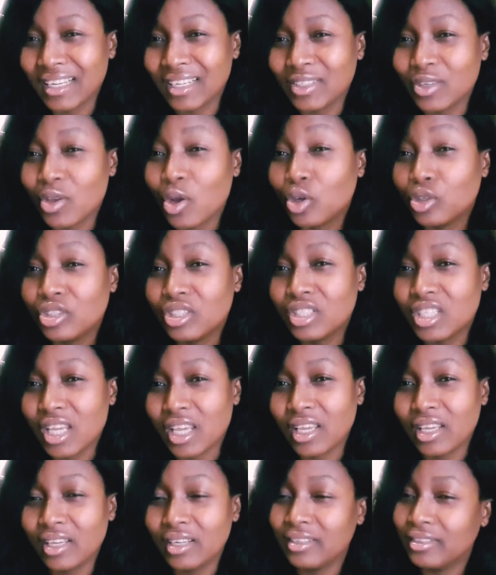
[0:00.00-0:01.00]
your
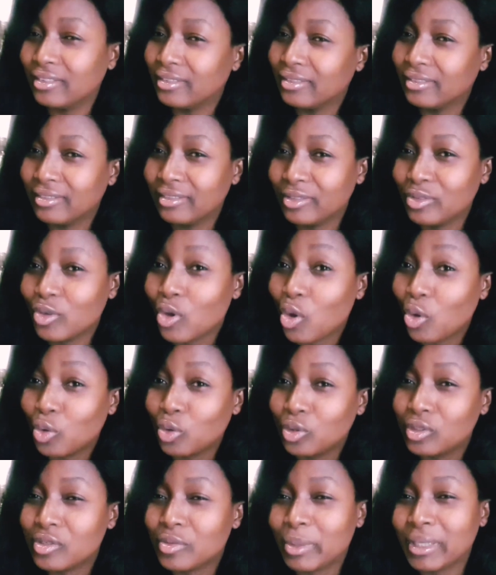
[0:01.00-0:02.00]
day, your
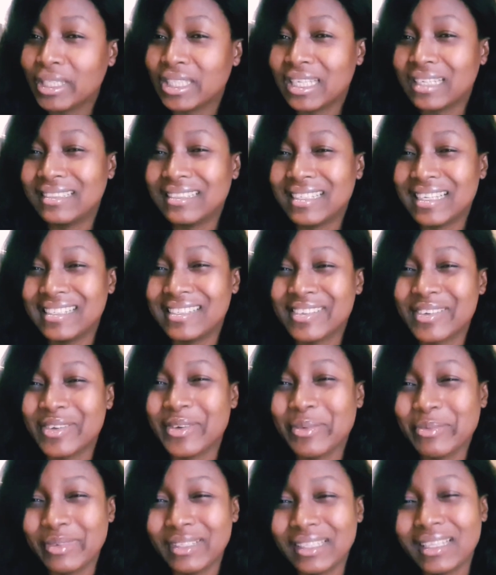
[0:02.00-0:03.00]
own special day is coming.